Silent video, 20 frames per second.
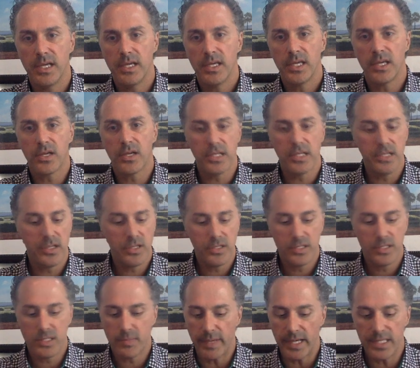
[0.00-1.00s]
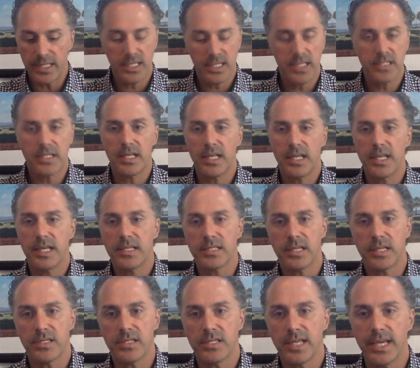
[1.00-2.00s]
include spasticity,
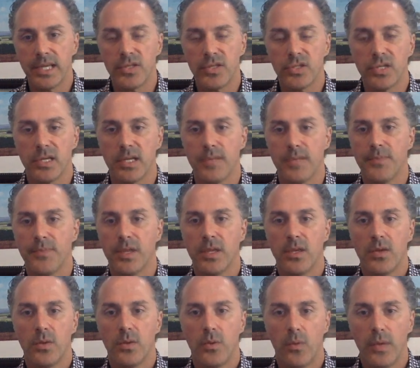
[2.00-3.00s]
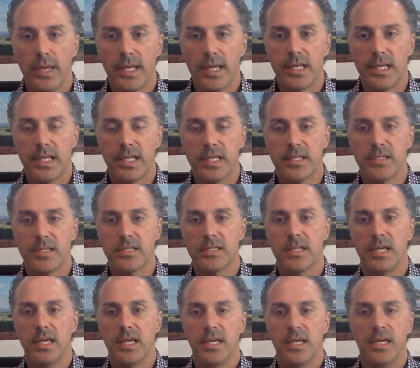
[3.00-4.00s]
sensation, weakness,
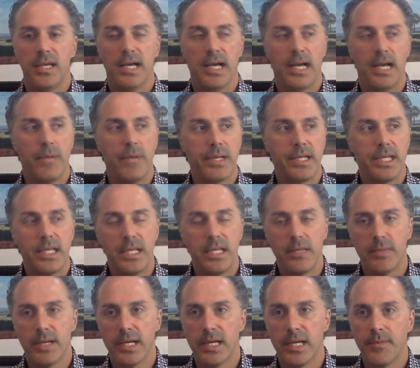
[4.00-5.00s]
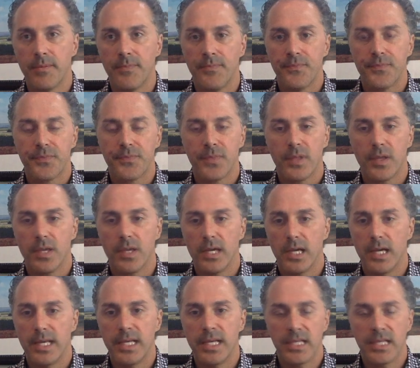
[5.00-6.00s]
edema,
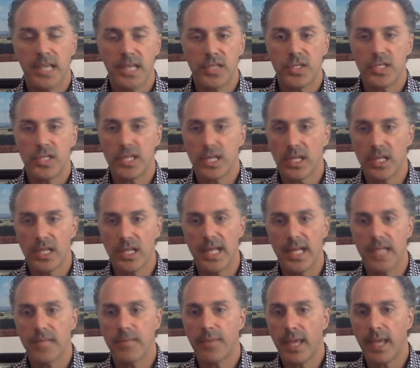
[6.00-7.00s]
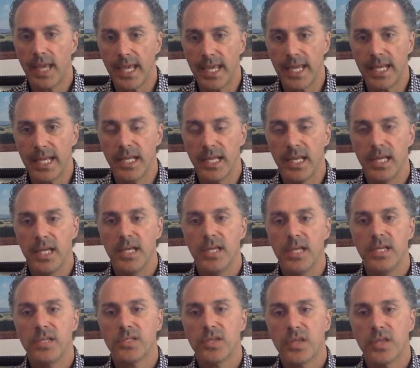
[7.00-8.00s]
inattention, neglect, pain.
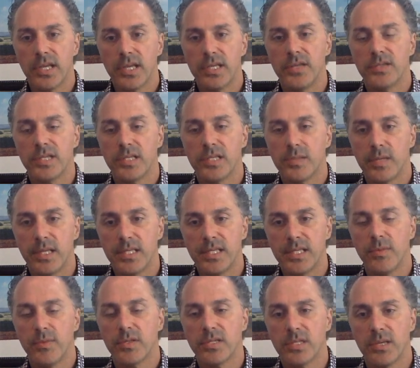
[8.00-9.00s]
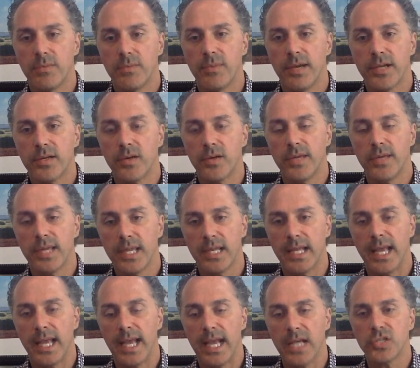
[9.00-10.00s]
So the good news is with the SaeboStim Micro, we can
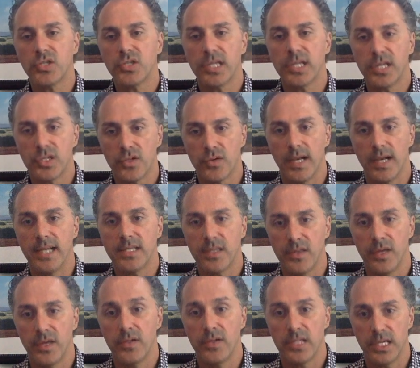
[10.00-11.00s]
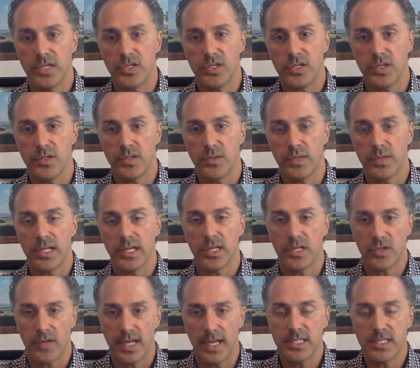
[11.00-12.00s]
actually address those issues. We can
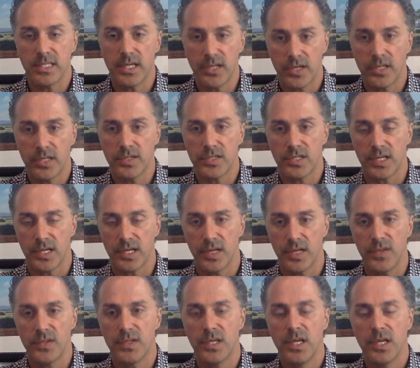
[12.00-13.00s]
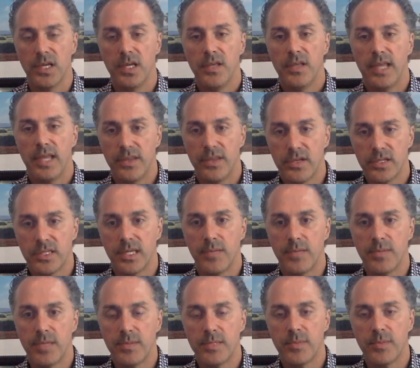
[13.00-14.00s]
address their concerns and their
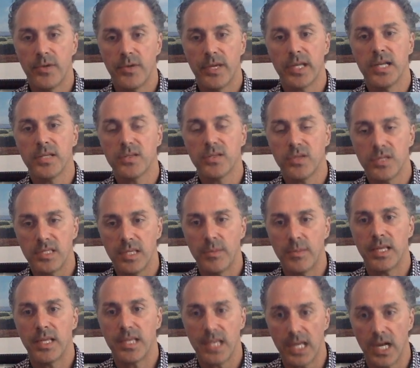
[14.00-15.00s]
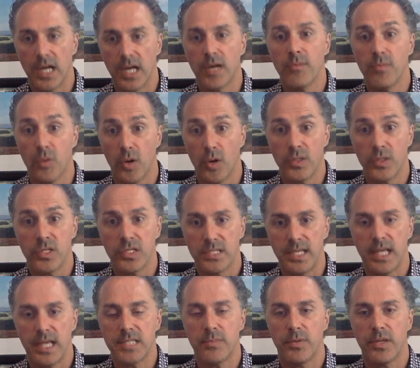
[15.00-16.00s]
symptoms, but we can also stimulate the arm more, which is
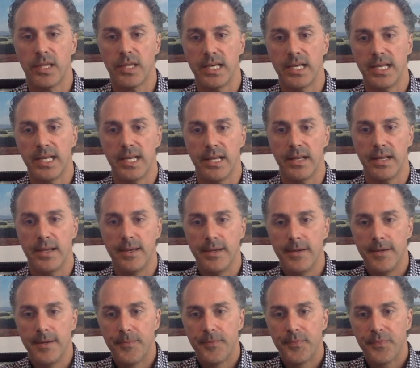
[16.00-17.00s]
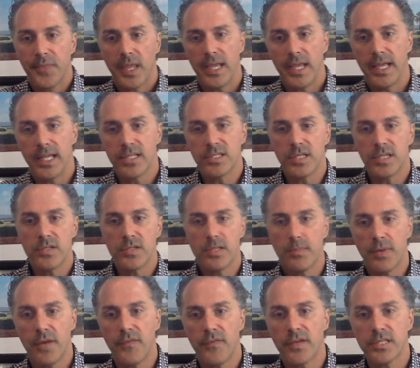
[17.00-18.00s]
desperately needed. And so it's a
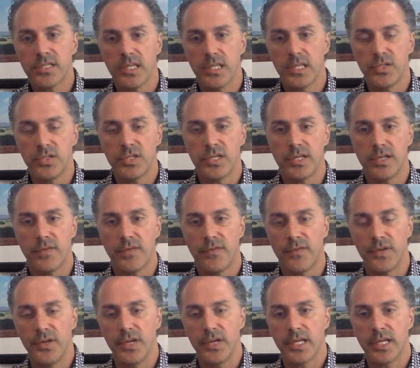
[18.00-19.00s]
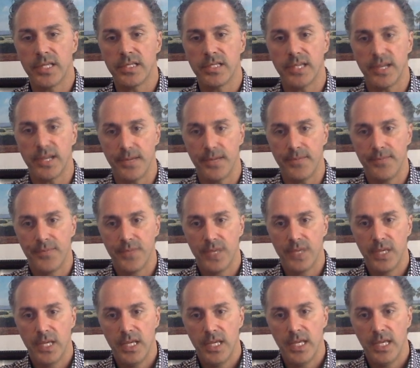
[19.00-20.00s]
perfect solution for you to consider.
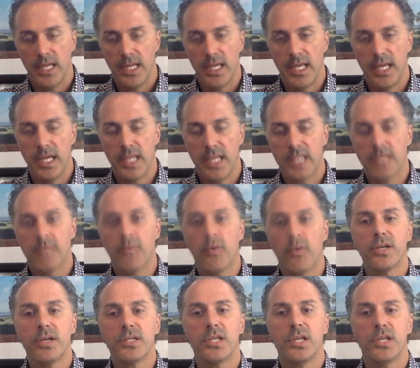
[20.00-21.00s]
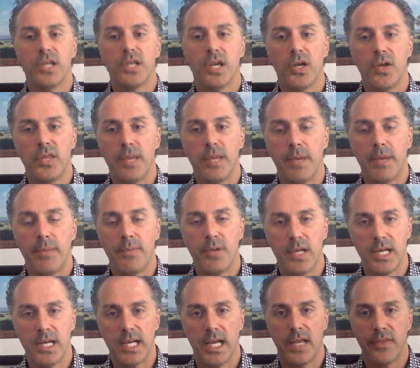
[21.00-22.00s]
It's important to know that by
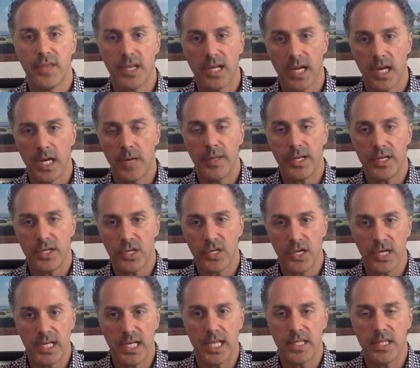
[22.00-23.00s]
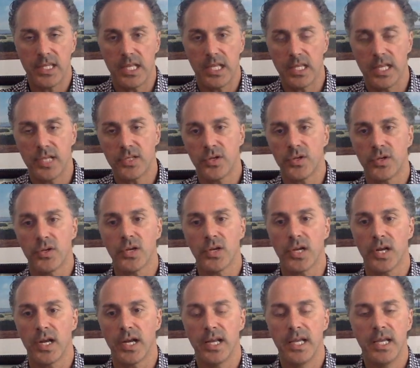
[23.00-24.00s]
putting on the garment and turning on the electrical
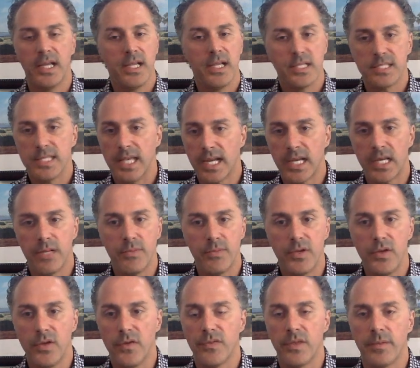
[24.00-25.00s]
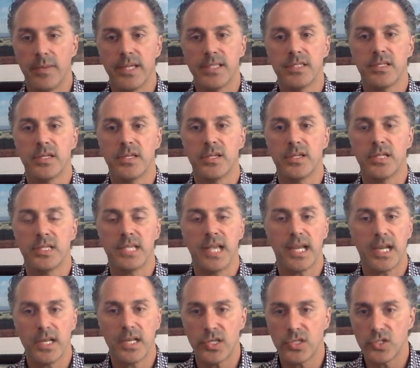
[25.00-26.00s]
current, it's not going to move the muscles, it's not
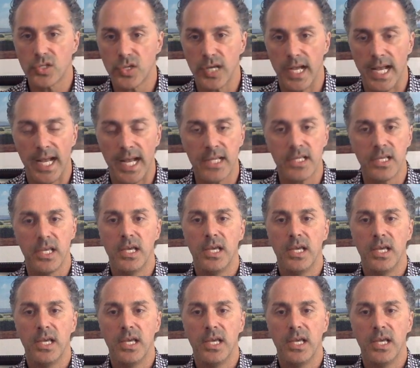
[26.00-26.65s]
going to contract,